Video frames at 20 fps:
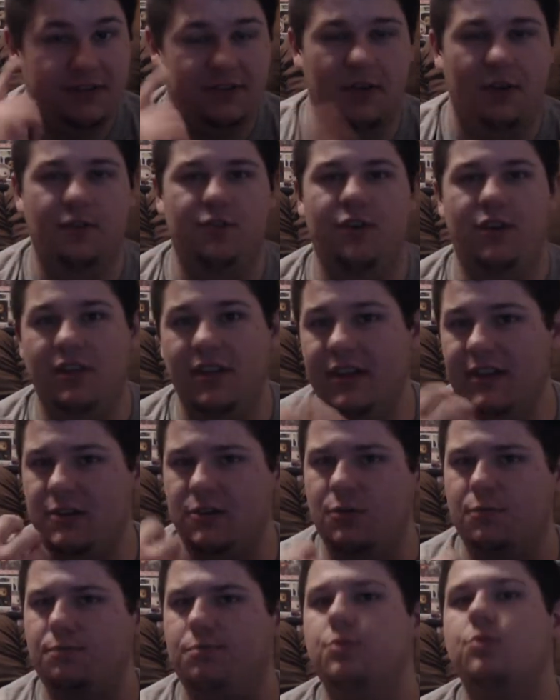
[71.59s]
so a
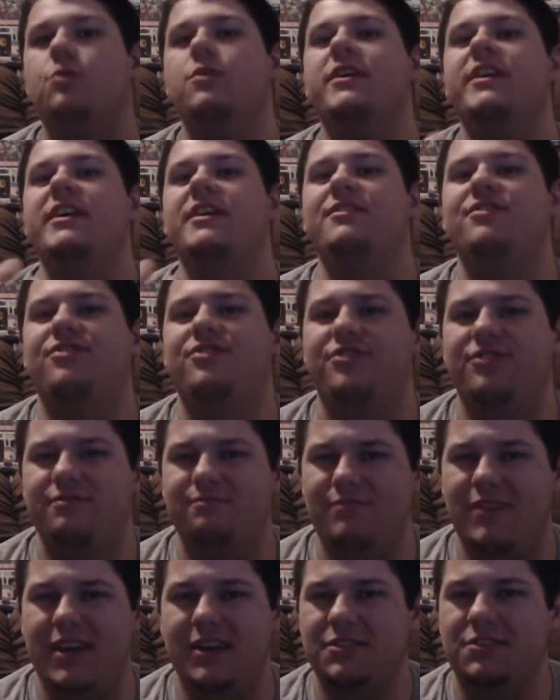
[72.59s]
little brief
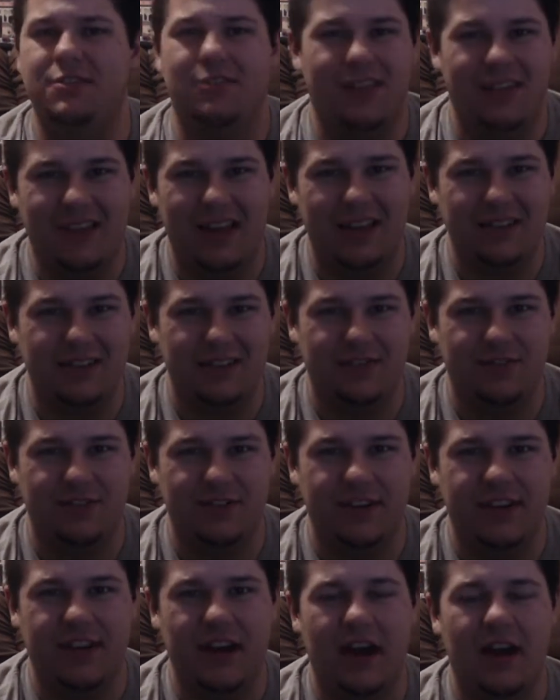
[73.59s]
history lesson for
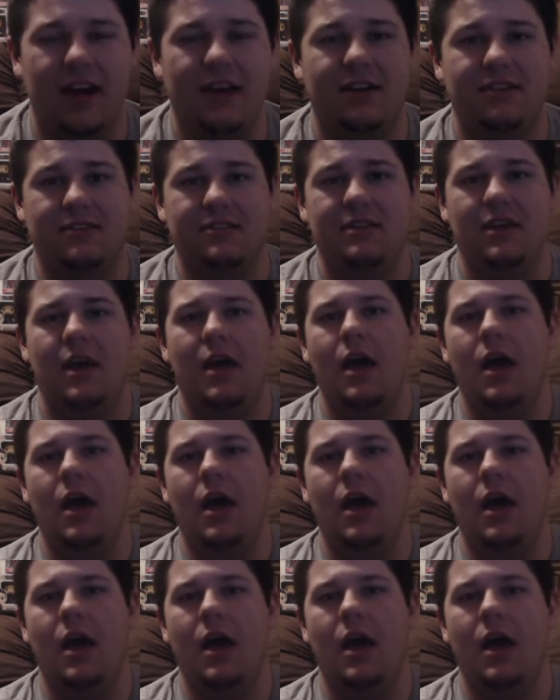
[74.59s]
you guys.